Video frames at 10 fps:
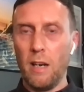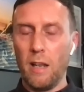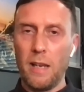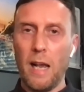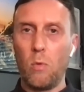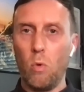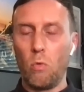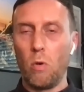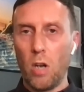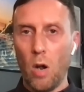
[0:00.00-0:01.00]
I think Ed
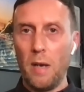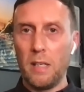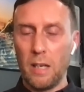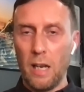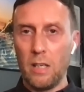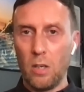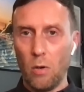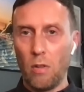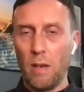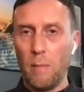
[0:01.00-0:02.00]
Woodward going is a, is a
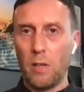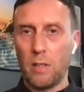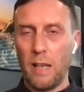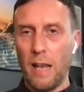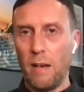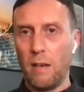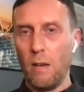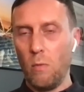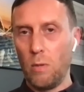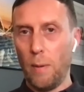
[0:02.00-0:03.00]
good thing because I think Ed
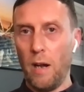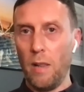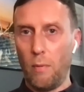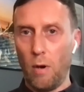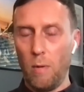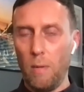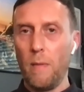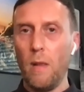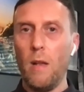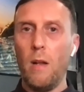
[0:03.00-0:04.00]
was part of the problem.
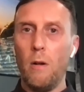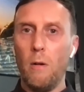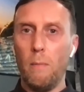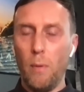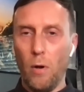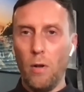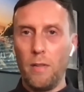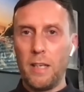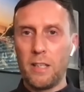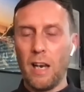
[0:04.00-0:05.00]
But
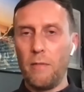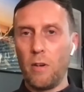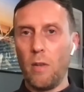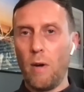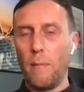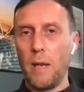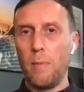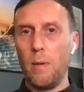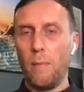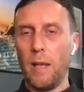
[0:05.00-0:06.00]
they still haven't got the right
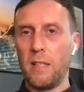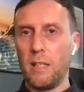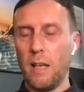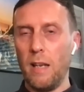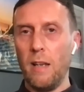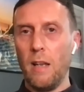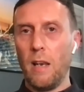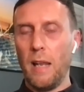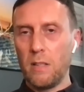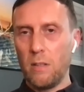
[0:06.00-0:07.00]
people in place to say,
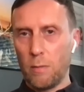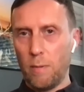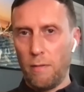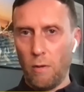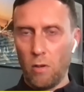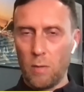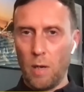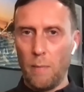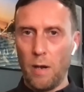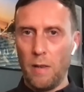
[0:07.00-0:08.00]
let's not spend 40
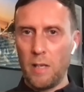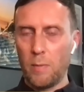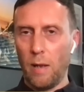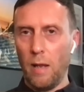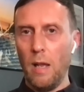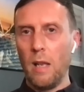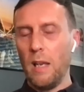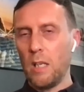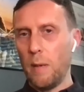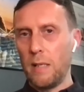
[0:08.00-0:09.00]
million pounds on this player.
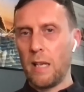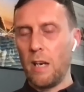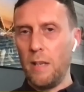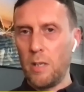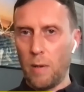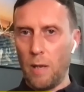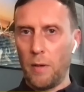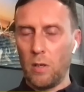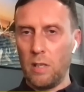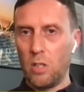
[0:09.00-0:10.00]
Let's spend 10 on this player
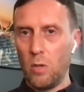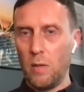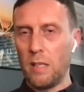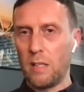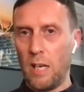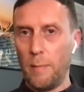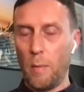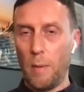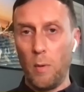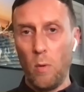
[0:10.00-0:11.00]
because in two years' time,
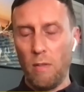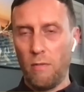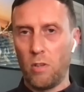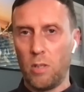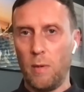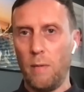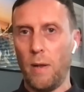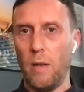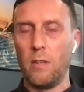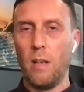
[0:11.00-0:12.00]
it'd be worth 40 million
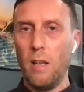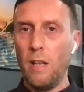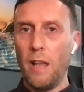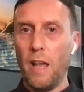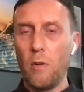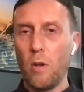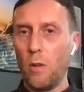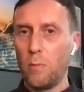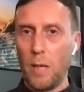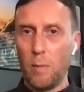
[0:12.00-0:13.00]
pounds. They haven't got
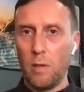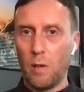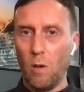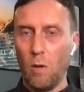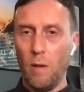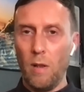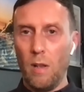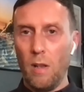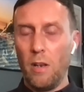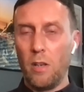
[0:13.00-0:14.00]
those people at the club.
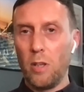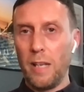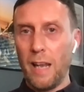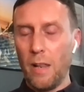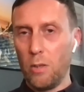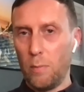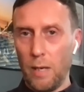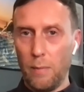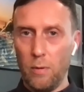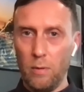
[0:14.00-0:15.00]
And until they get those
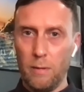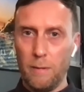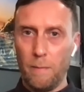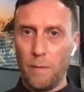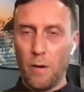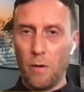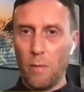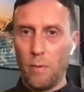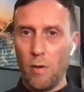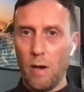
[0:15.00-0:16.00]
people, they're not going to
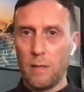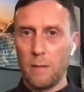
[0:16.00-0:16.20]
progress.